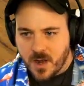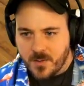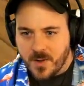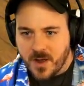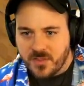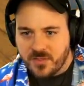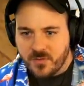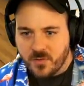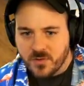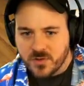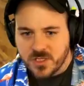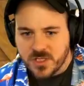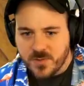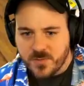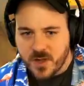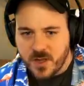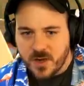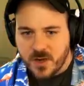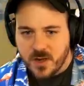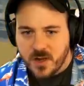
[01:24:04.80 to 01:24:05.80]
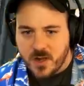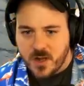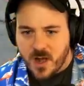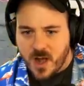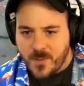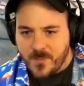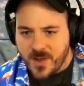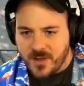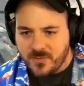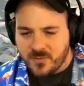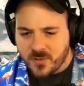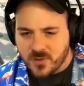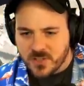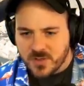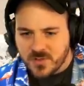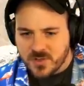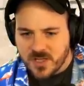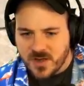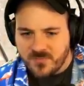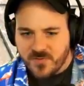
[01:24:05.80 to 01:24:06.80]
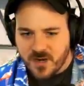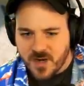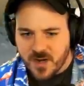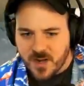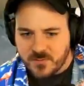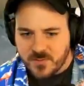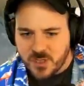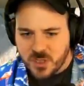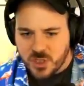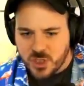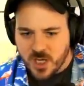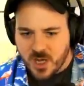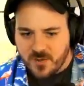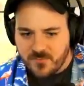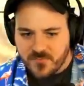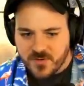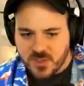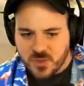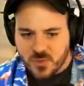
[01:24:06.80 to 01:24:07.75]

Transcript: I might throw some on. I might throw some stuff on an empty shelf